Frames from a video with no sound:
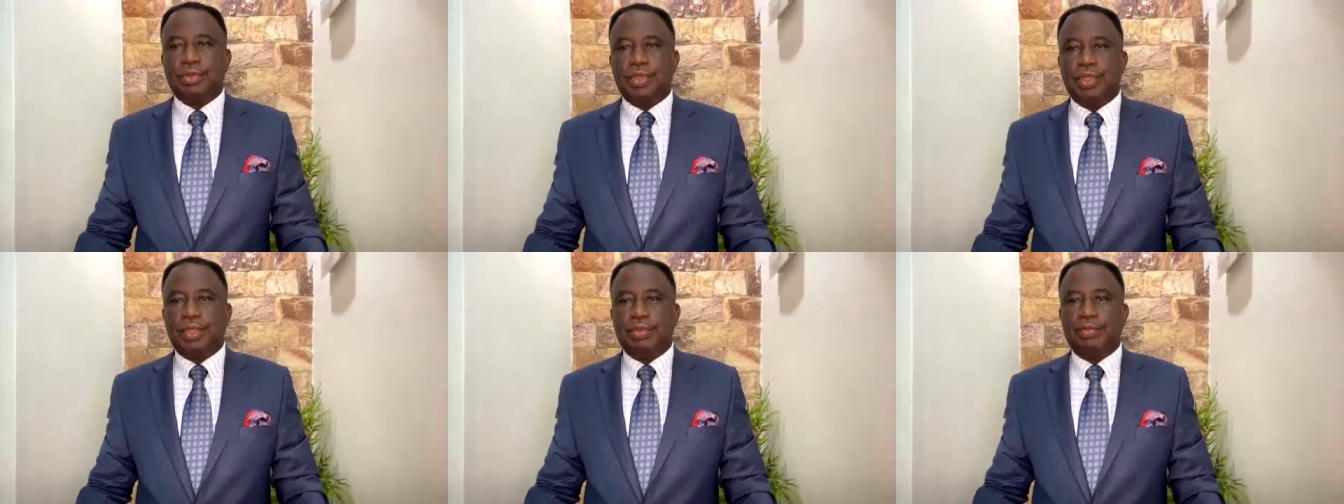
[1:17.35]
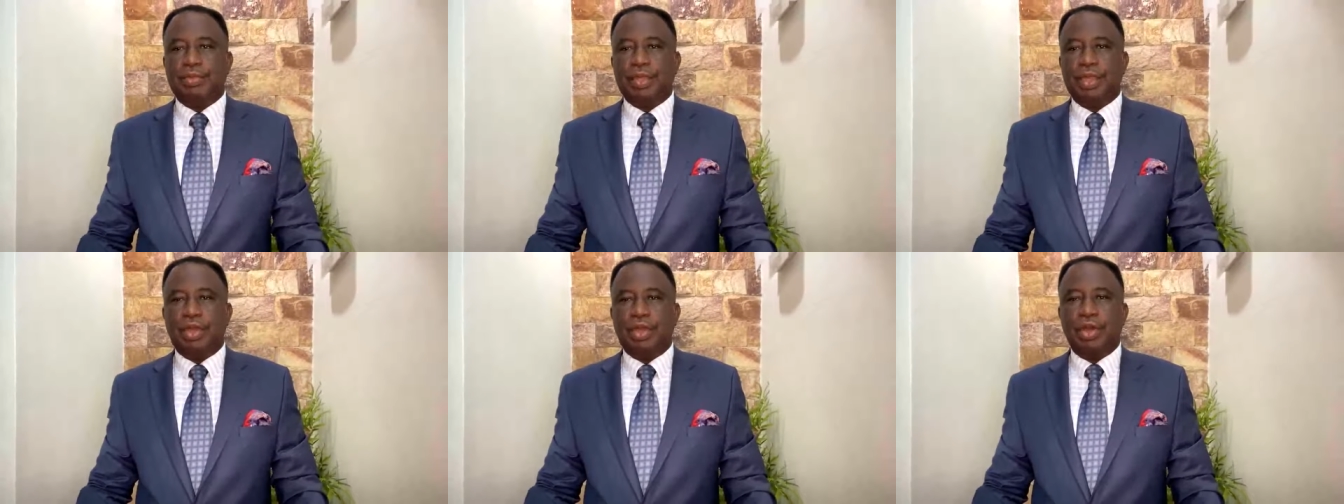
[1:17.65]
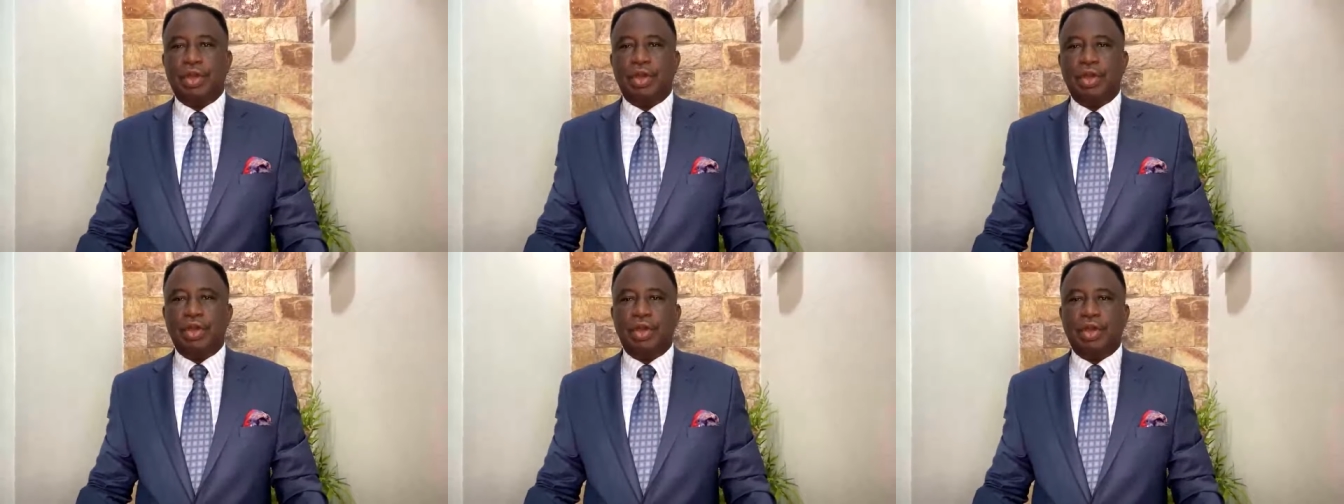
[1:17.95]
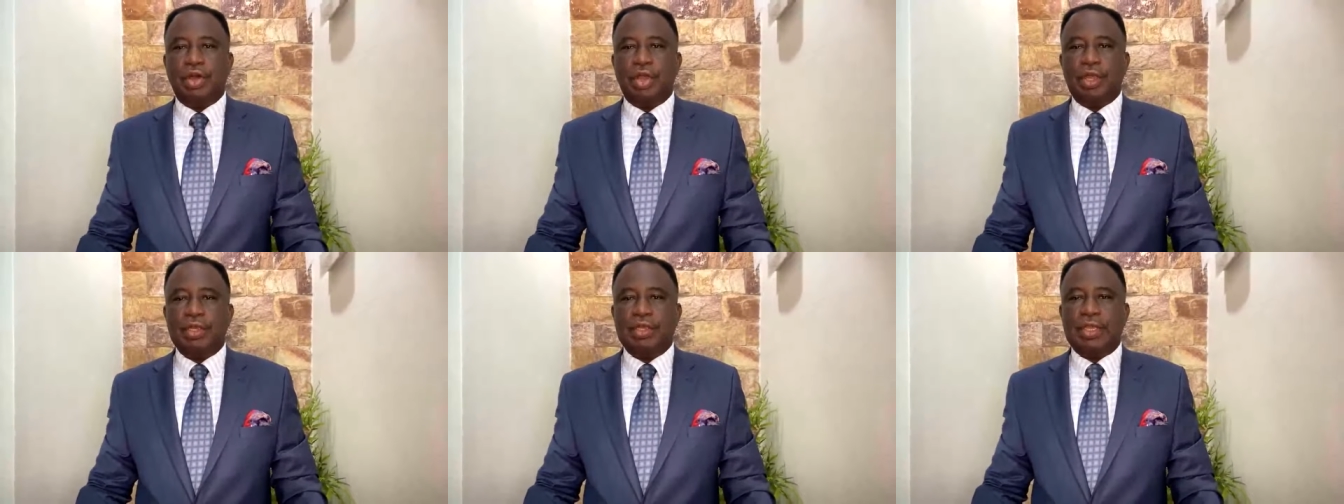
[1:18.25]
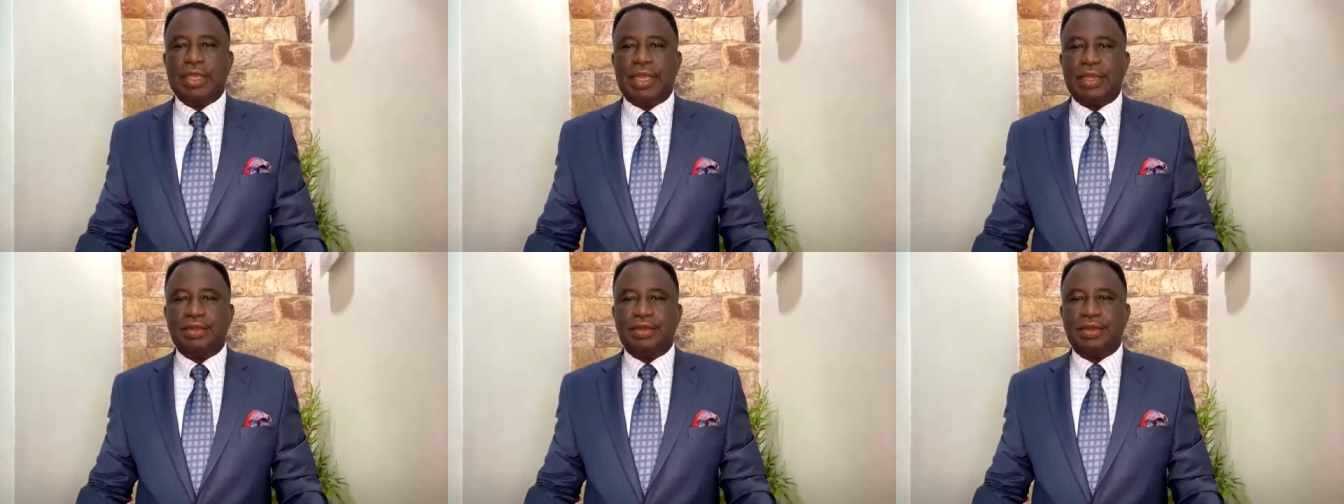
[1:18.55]
Him be all
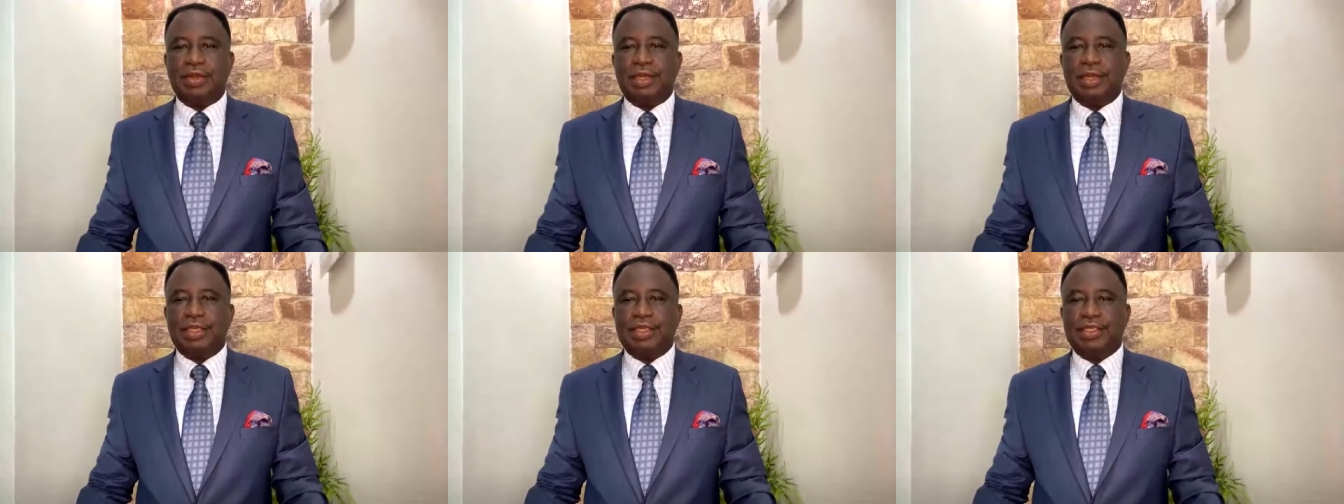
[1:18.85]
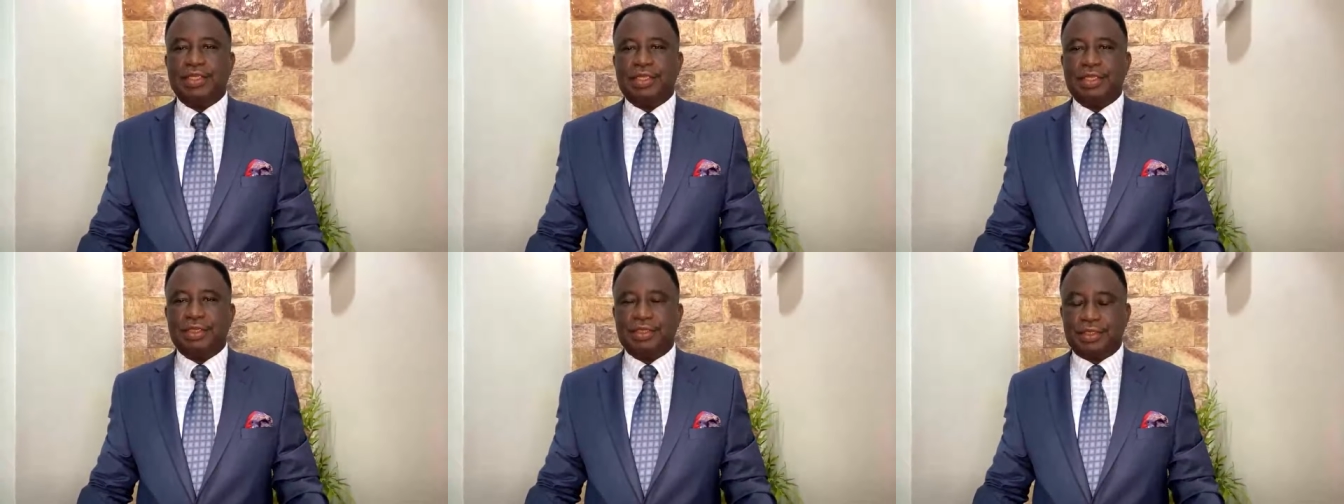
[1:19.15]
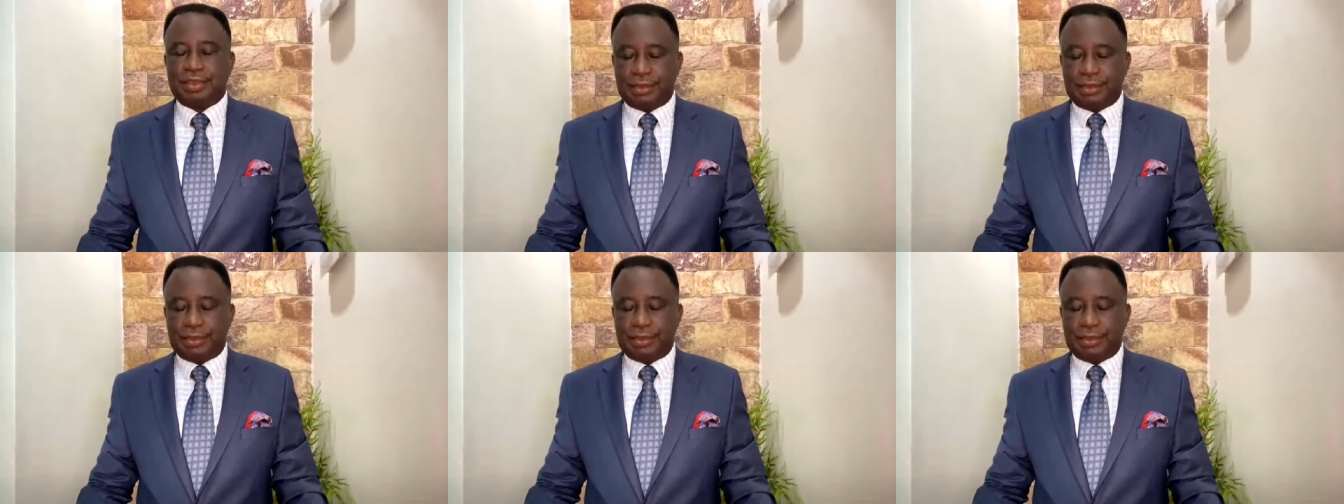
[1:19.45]
the adoration.